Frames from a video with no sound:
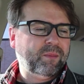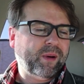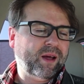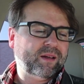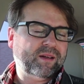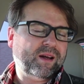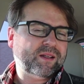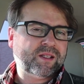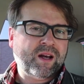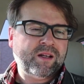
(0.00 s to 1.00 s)
But it
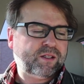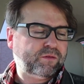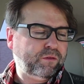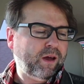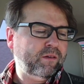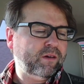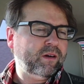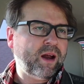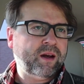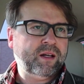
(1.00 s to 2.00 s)
has a nice
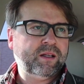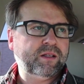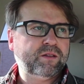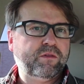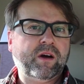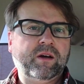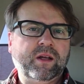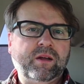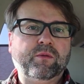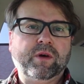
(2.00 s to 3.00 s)
flavor and it is
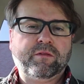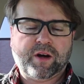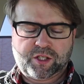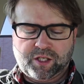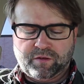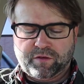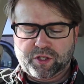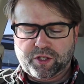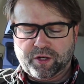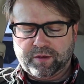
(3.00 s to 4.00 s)
very refreshing for
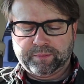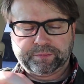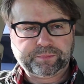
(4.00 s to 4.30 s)
sure.